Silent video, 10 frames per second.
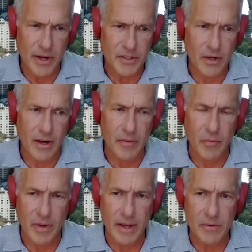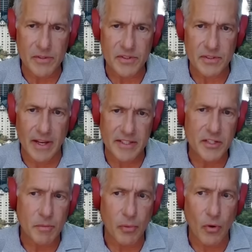I taught when I
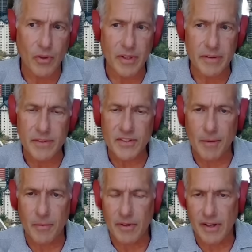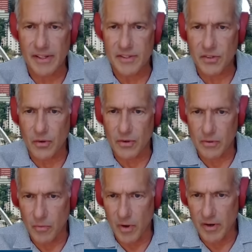teach in Poland every summer, and so
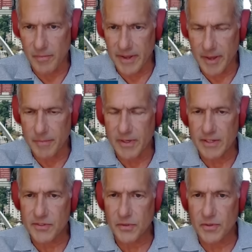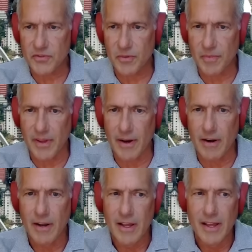one of my MBA students from
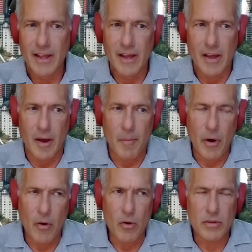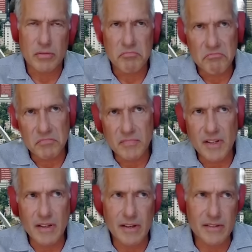there, about
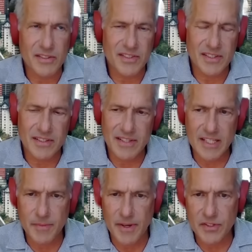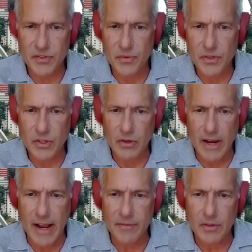6 months to a year
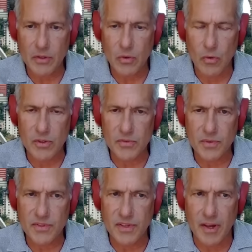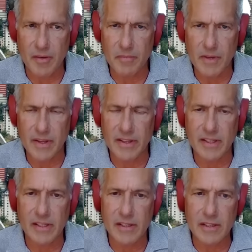after the course was done,
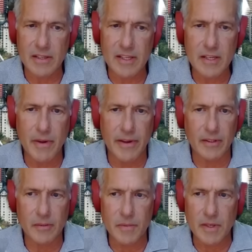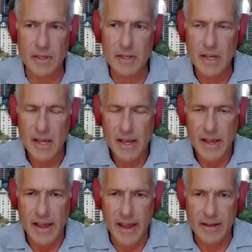he emailed me,
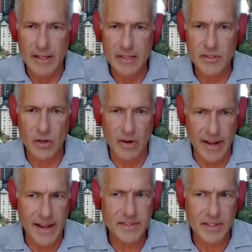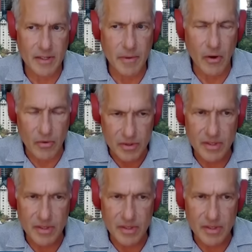and he started asking about